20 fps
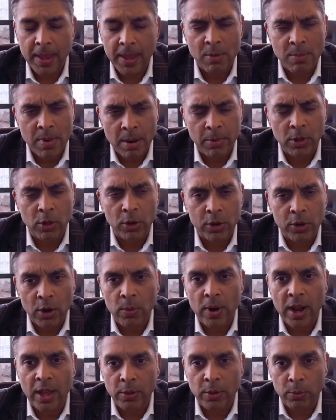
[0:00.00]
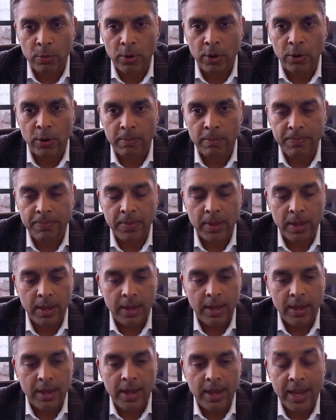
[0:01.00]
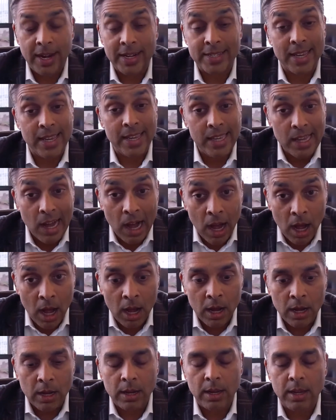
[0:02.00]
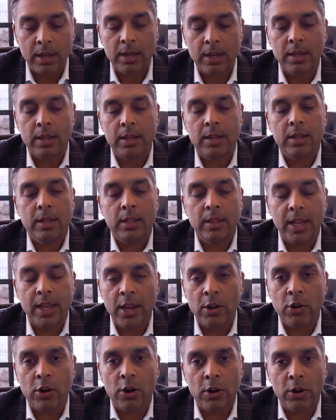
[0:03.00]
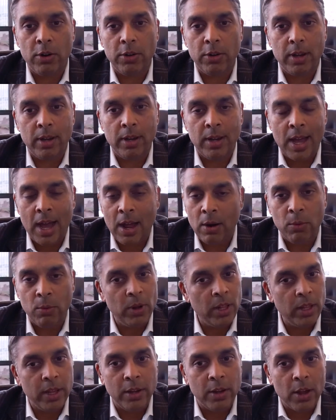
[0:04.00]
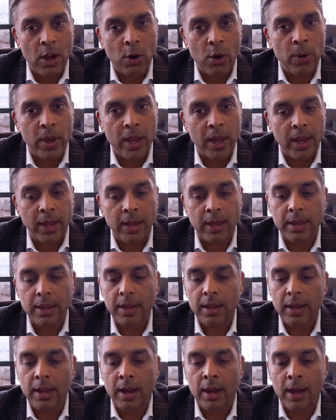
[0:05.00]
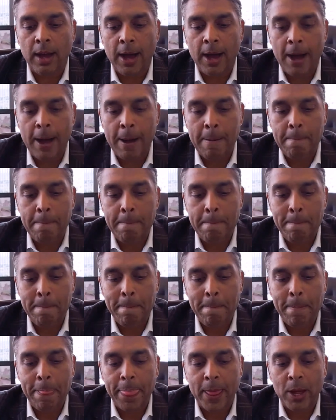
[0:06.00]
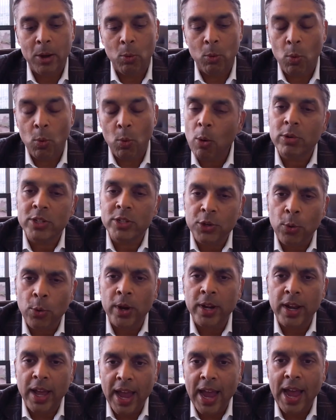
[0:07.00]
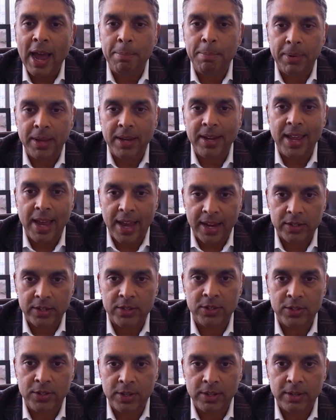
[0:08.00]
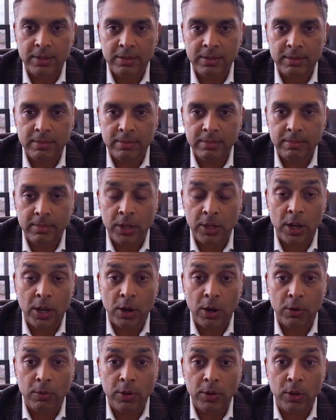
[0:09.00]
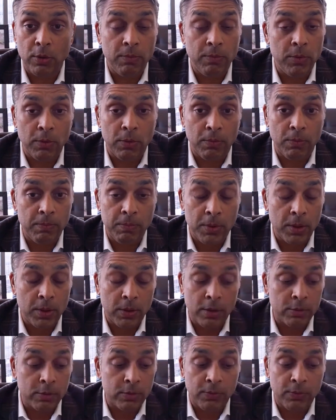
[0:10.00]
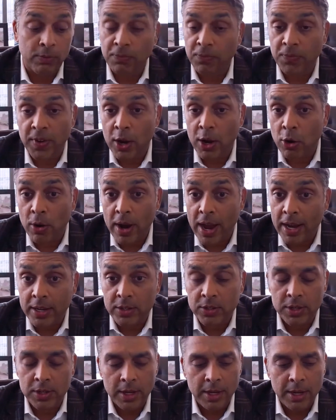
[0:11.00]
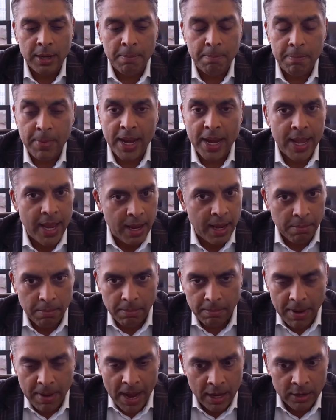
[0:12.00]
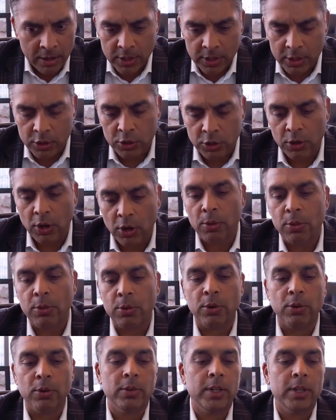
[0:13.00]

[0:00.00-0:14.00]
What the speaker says: I remember looking around the room, and as a young leader, not really knowing what was going to happen next. There's fear has many bounds that you go through,